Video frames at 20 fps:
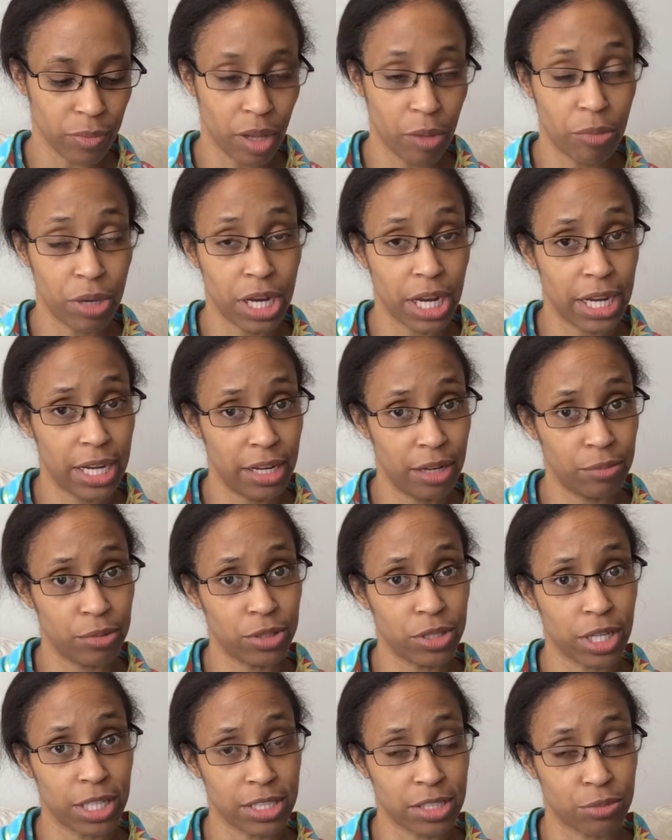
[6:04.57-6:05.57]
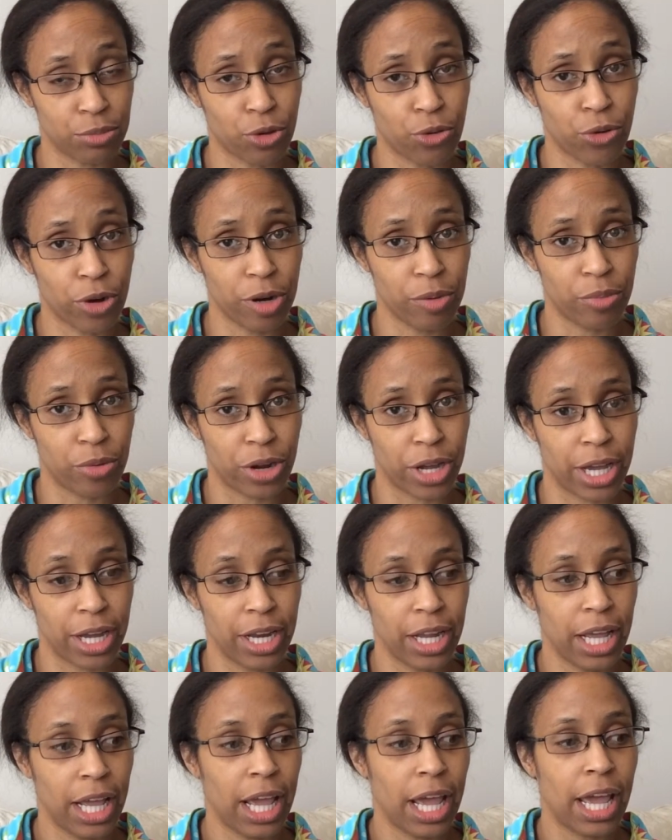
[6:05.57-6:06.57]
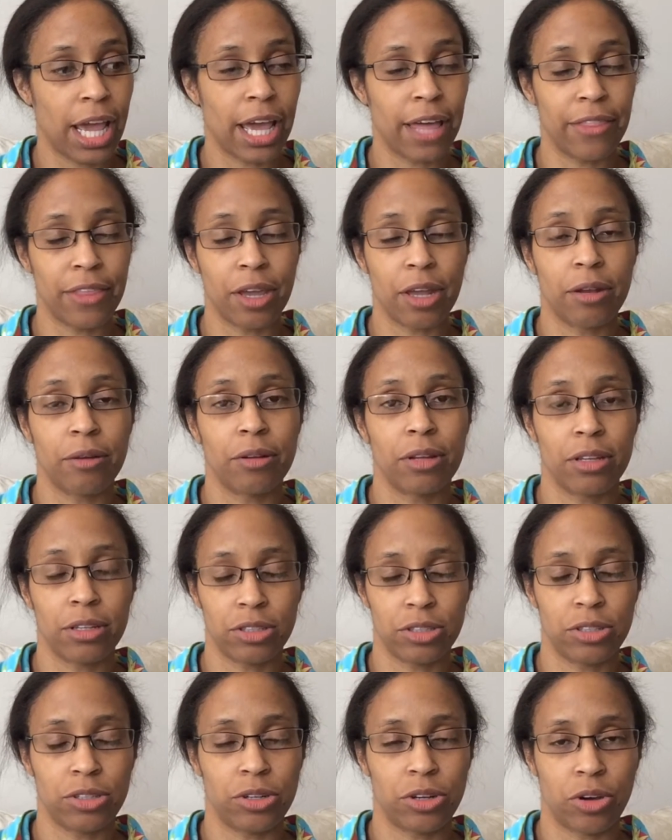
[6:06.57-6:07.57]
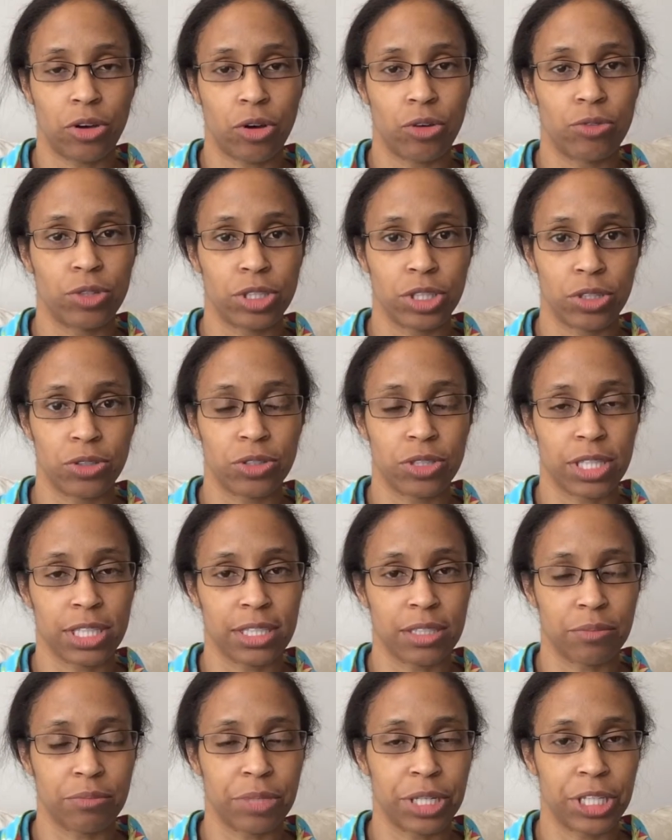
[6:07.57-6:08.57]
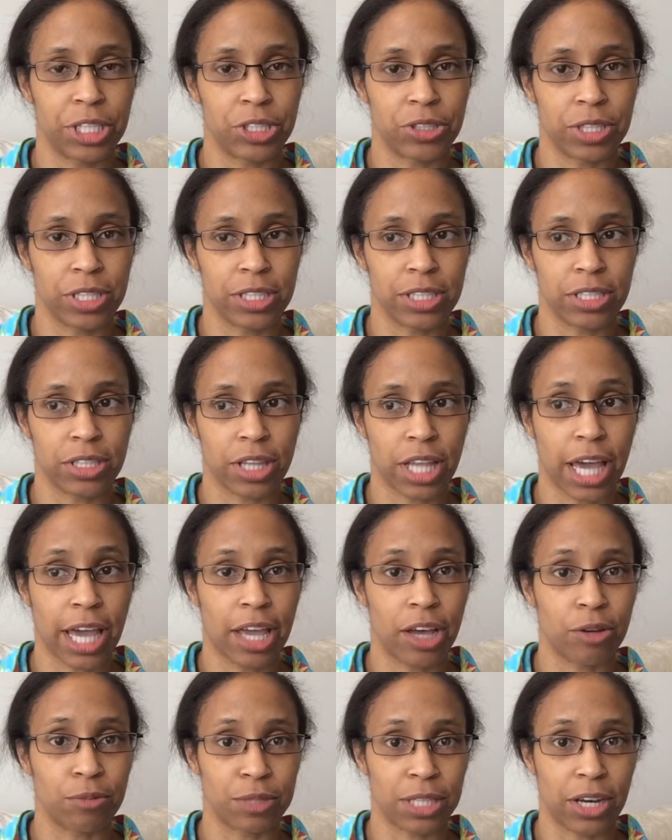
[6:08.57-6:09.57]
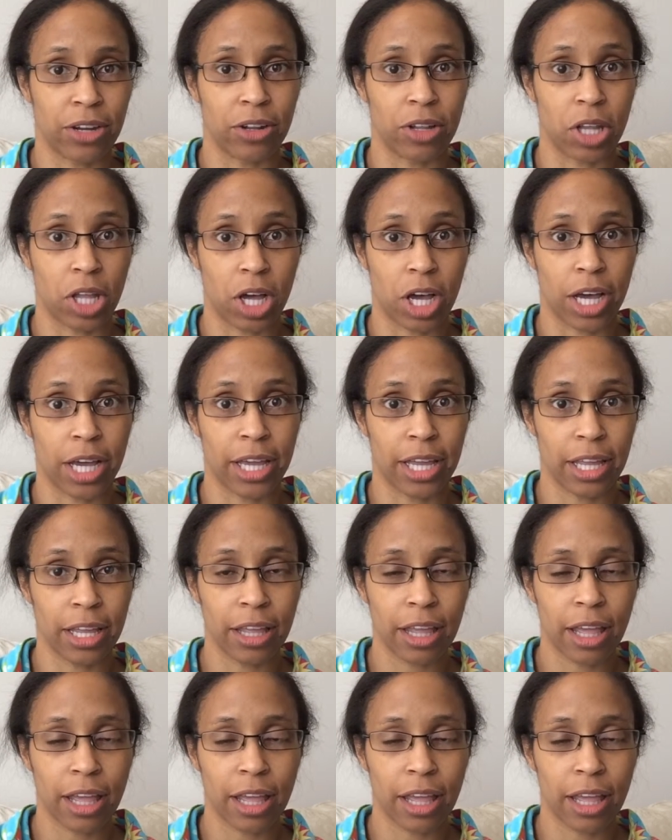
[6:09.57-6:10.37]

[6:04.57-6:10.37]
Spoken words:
But I nibbled on some cornbread and then, overdosed on some Benadryl, so that helped out a lot.